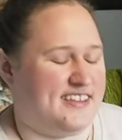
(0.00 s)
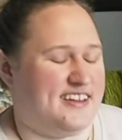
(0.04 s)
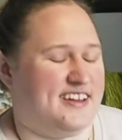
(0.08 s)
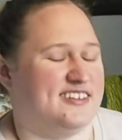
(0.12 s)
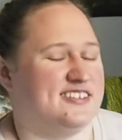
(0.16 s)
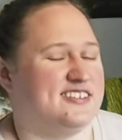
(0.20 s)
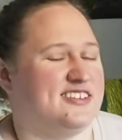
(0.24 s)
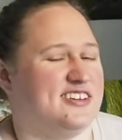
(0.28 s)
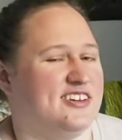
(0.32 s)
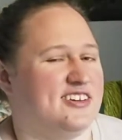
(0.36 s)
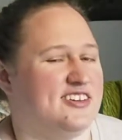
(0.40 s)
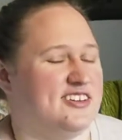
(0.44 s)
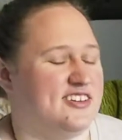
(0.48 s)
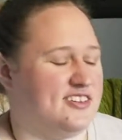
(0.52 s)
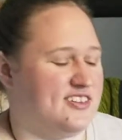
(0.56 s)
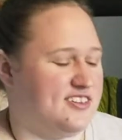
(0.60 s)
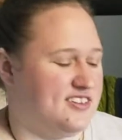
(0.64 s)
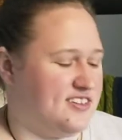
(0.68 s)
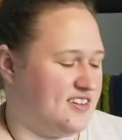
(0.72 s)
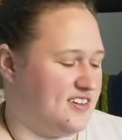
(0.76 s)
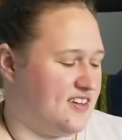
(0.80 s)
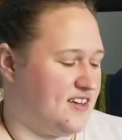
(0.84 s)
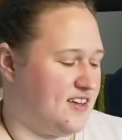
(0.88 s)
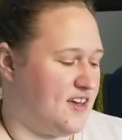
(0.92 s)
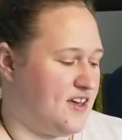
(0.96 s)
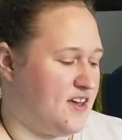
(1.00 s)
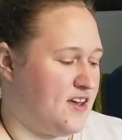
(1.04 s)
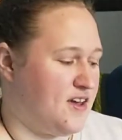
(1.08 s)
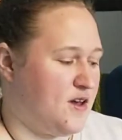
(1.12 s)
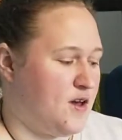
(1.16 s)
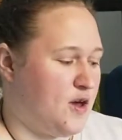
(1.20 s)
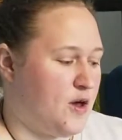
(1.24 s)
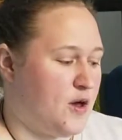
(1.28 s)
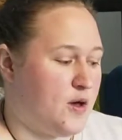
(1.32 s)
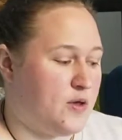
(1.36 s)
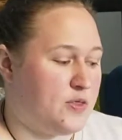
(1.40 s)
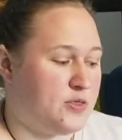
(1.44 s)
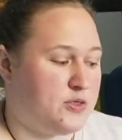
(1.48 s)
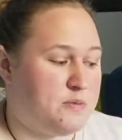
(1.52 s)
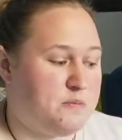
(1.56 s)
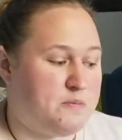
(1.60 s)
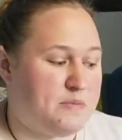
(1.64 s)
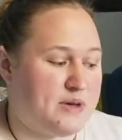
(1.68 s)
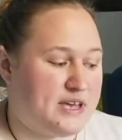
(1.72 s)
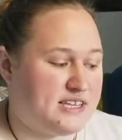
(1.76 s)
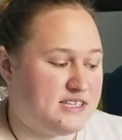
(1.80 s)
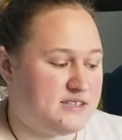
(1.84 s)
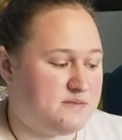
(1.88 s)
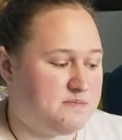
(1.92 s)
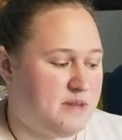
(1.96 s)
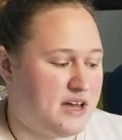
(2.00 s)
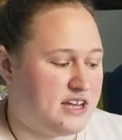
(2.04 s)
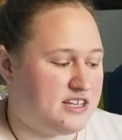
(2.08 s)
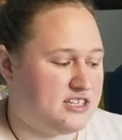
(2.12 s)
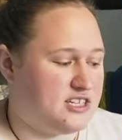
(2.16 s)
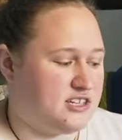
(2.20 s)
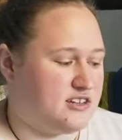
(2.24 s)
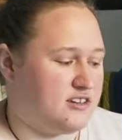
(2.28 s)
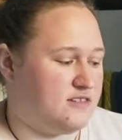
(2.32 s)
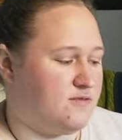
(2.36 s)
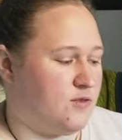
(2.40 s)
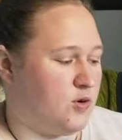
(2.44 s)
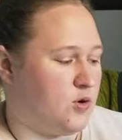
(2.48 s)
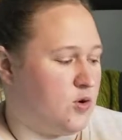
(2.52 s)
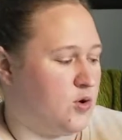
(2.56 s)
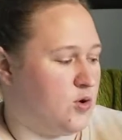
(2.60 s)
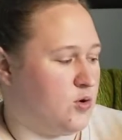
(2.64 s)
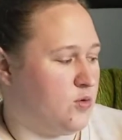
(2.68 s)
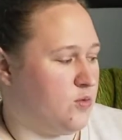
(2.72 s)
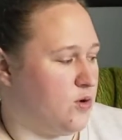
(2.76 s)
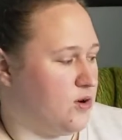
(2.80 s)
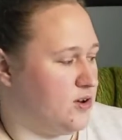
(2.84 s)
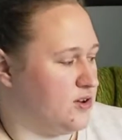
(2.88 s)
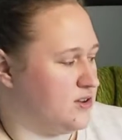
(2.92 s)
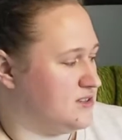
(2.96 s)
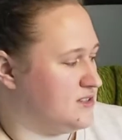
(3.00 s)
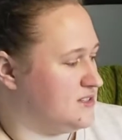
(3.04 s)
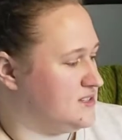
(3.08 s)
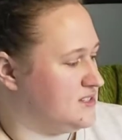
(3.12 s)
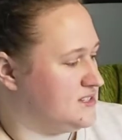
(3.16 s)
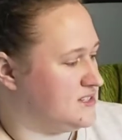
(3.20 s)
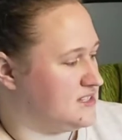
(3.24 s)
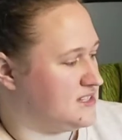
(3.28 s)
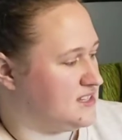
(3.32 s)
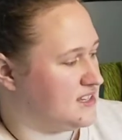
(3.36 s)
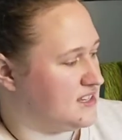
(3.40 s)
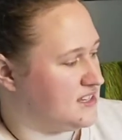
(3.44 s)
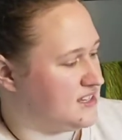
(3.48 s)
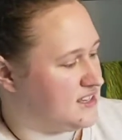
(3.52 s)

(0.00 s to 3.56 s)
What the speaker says: I'll tell you, the best magic of all was